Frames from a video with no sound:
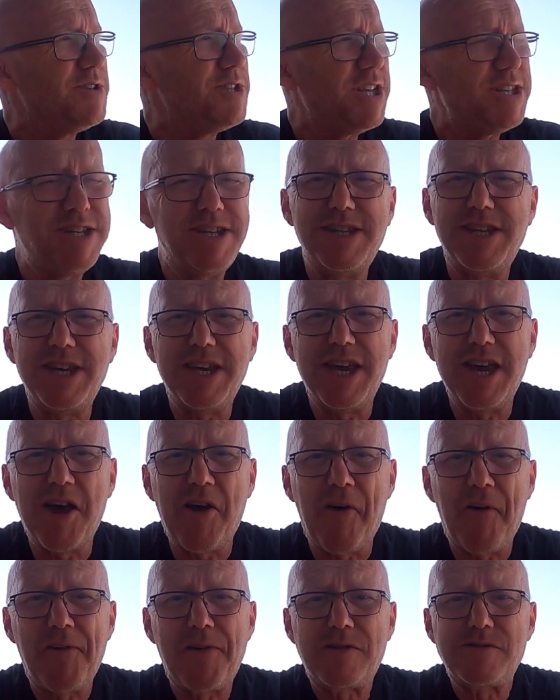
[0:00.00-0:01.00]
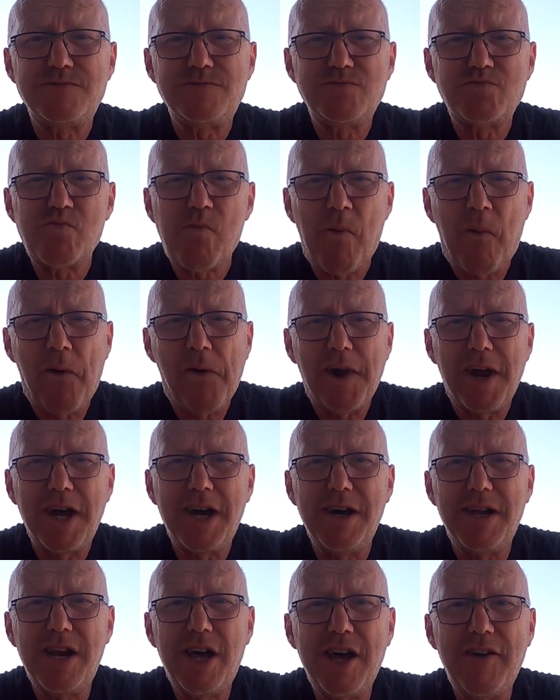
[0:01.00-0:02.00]
Saturday here.
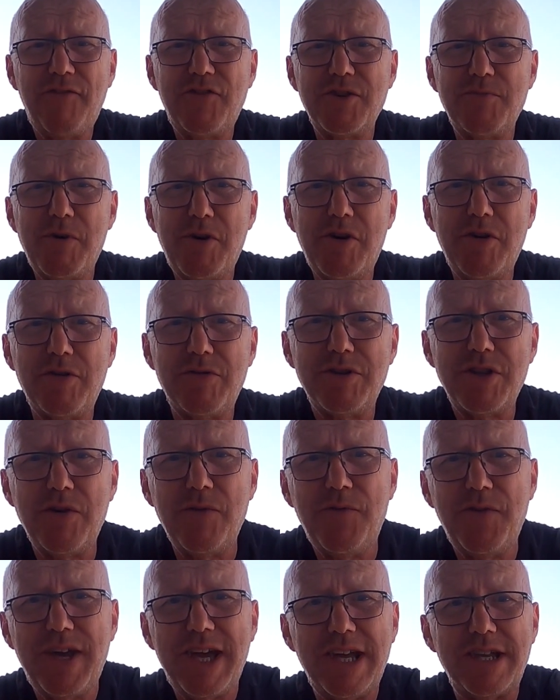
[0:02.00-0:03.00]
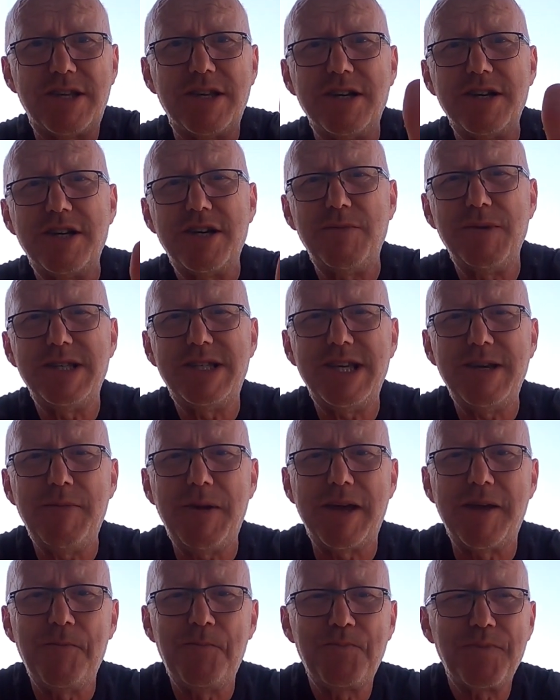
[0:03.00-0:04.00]
Live tomorrow. Don't forget, come and see
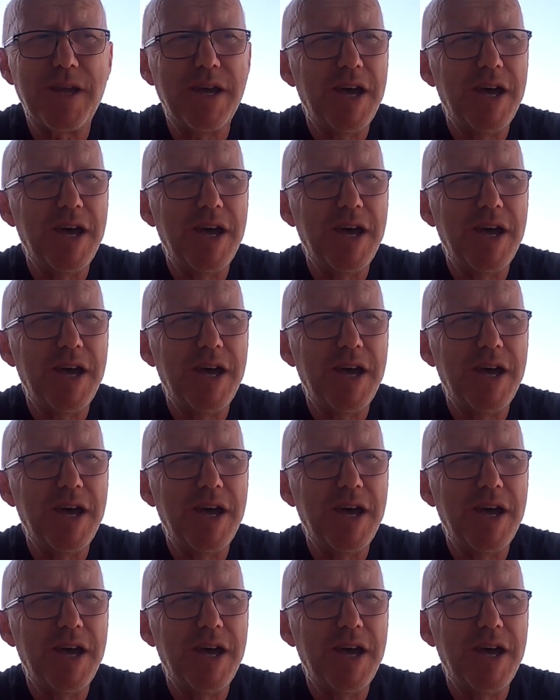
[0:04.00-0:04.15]
me.